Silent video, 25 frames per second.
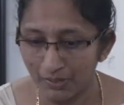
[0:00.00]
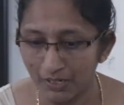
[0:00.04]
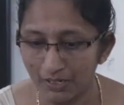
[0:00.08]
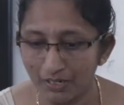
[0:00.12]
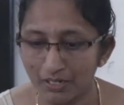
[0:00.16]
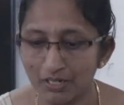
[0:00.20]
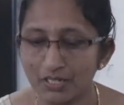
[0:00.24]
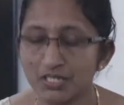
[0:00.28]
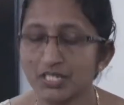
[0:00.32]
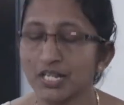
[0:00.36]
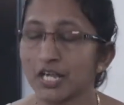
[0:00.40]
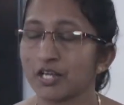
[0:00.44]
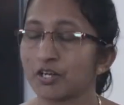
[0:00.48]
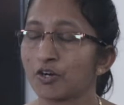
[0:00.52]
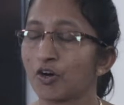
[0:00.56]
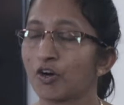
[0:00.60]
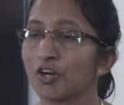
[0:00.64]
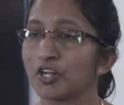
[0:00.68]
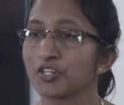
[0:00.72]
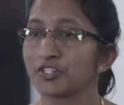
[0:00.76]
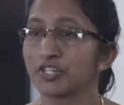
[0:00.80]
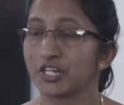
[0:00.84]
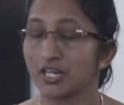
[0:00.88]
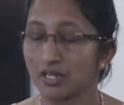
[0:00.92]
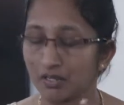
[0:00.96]

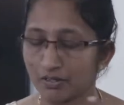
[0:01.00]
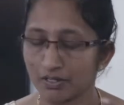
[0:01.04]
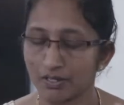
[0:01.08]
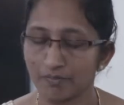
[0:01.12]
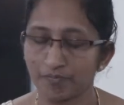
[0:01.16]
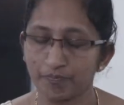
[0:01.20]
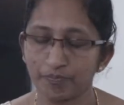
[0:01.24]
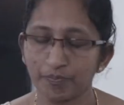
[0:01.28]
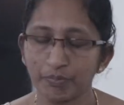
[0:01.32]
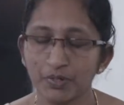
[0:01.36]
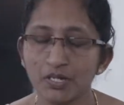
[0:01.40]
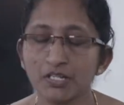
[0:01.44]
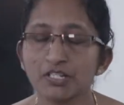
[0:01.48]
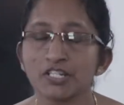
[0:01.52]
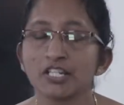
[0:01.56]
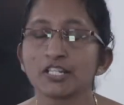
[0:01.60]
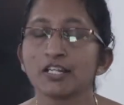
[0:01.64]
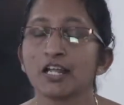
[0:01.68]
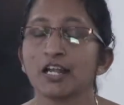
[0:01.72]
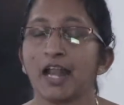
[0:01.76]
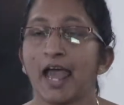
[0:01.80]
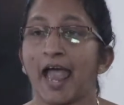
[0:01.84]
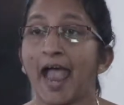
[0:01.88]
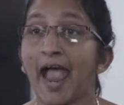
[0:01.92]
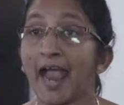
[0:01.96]
psychological, personal
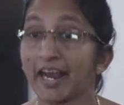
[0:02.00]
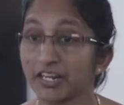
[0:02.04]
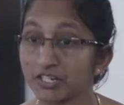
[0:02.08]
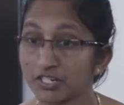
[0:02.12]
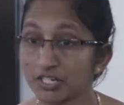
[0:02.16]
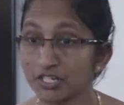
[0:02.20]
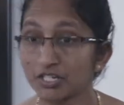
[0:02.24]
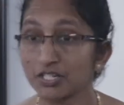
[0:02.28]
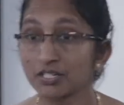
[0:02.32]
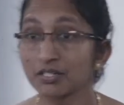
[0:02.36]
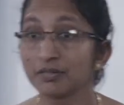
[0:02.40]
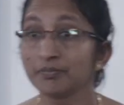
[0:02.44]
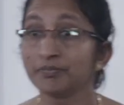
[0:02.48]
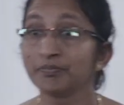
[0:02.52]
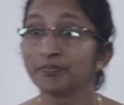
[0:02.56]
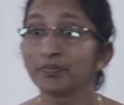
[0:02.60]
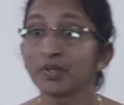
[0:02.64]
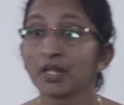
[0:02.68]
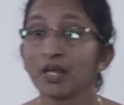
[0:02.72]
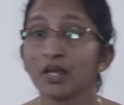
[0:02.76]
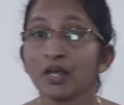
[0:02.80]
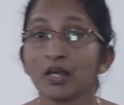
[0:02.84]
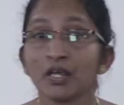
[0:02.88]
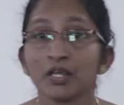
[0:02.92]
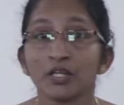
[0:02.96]
acts,
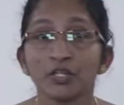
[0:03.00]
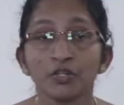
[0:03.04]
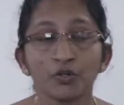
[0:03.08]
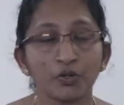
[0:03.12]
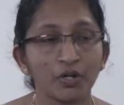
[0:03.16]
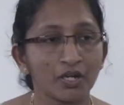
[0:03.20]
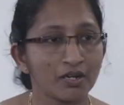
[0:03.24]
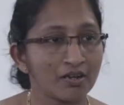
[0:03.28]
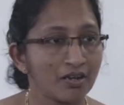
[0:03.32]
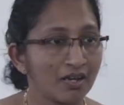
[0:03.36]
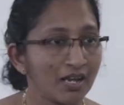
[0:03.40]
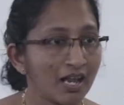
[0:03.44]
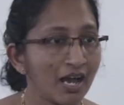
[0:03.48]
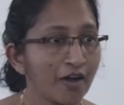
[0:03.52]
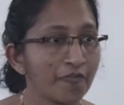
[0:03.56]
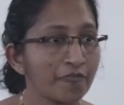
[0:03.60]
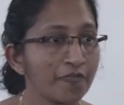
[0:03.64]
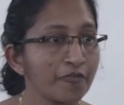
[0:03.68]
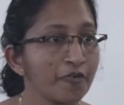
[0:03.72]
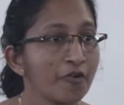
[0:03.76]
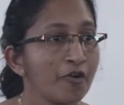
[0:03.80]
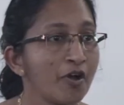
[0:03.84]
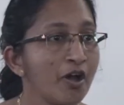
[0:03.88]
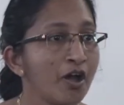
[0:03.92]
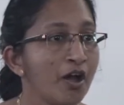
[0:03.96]
you can love
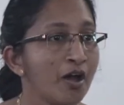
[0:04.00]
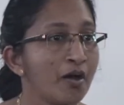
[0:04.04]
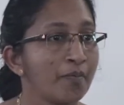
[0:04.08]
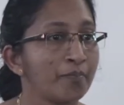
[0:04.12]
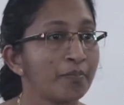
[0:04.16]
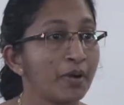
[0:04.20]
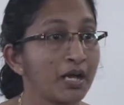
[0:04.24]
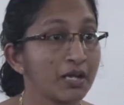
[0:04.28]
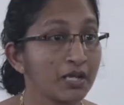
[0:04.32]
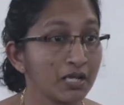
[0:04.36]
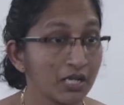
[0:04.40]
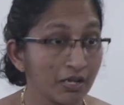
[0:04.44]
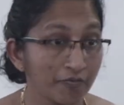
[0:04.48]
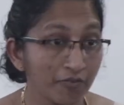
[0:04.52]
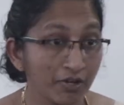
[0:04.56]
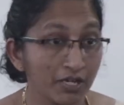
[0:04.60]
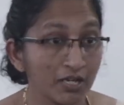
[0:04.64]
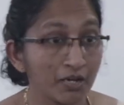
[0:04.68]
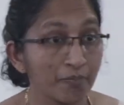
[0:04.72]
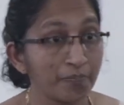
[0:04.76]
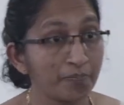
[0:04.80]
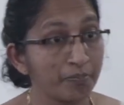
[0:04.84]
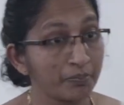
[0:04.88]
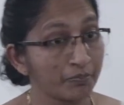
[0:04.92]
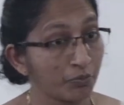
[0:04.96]
by giving
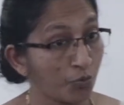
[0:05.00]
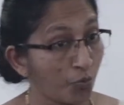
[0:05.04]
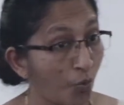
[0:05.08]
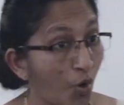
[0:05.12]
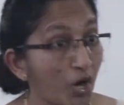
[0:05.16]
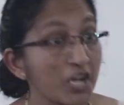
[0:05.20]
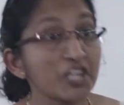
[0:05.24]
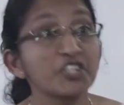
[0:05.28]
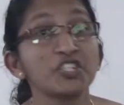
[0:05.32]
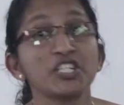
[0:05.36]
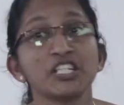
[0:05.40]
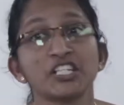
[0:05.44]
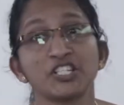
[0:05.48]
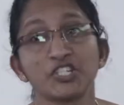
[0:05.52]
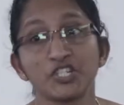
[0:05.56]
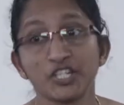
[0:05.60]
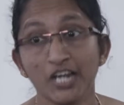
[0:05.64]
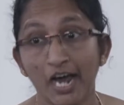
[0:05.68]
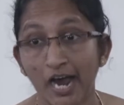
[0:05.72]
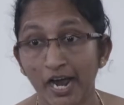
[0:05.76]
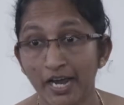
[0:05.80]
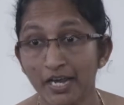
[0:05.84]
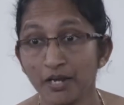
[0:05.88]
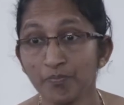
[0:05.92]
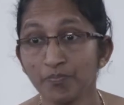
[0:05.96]
up quality
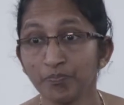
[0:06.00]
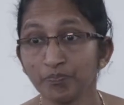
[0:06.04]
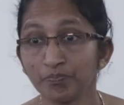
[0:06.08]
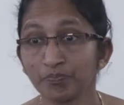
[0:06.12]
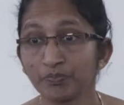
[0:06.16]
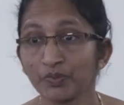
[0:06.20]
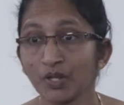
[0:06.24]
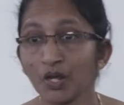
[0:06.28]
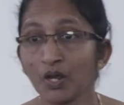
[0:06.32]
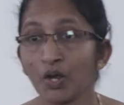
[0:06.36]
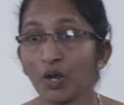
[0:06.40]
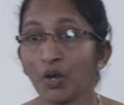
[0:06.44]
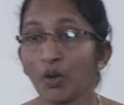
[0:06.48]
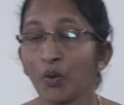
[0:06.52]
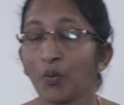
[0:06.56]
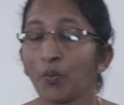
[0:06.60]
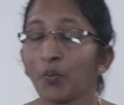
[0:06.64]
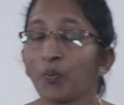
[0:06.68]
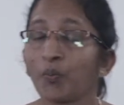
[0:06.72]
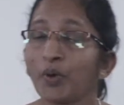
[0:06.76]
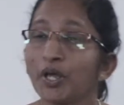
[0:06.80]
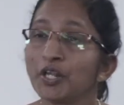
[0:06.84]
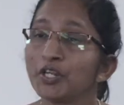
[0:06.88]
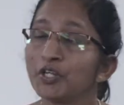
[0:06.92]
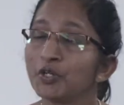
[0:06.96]
time,
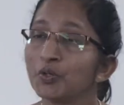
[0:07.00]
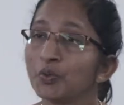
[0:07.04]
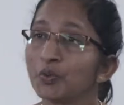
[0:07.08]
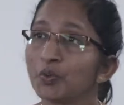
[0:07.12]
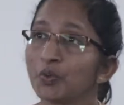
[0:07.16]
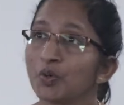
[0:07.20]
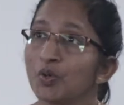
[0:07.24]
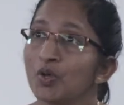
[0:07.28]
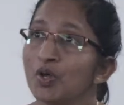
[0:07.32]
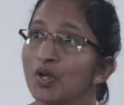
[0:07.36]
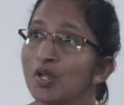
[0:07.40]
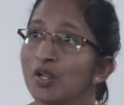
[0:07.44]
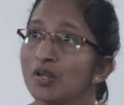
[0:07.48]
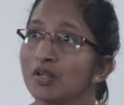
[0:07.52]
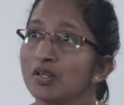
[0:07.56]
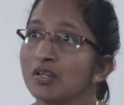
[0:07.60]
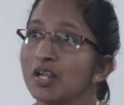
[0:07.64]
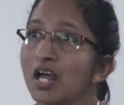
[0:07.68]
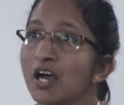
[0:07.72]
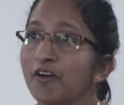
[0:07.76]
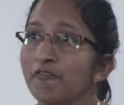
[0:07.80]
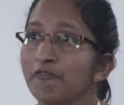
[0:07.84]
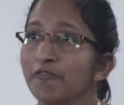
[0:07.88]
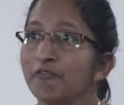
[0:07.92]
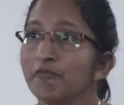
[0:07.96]
when you
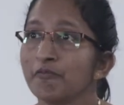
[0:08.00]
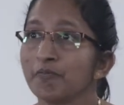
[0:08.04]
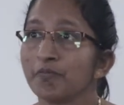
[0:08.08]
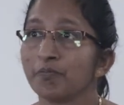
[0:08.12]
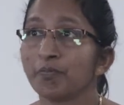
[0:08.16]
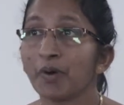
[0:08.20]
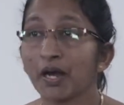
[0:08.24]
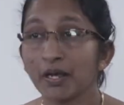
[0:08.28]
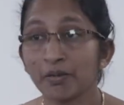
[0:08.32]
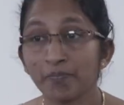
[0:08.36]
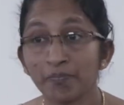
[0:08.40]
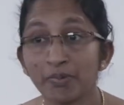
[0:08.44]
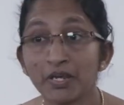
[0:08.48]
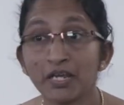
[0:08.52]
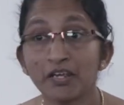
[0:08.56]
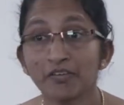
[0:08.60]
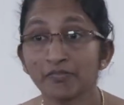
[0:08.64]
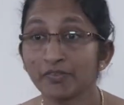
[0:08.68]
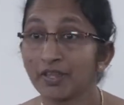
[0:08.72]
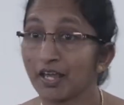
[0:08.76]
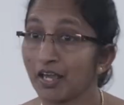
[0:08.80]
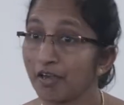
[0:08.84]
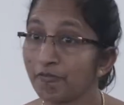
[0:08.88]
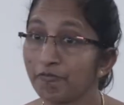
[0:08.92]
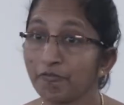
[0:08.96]
love by being
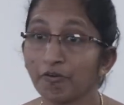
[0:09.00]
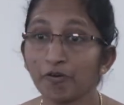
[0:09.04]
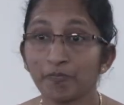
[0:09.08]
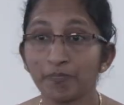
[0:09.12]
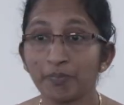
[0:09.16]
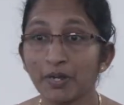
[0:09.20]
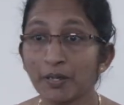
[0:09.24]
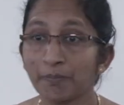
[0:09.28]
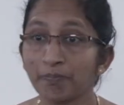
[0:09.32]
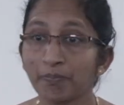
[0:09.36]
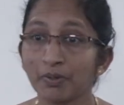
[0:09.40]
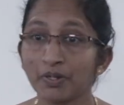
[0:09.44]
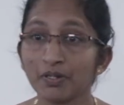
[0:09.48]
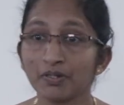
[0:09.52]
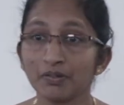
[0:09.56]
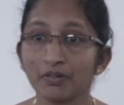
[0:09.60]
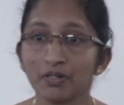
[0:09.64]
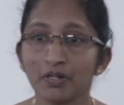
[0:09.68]
there for people,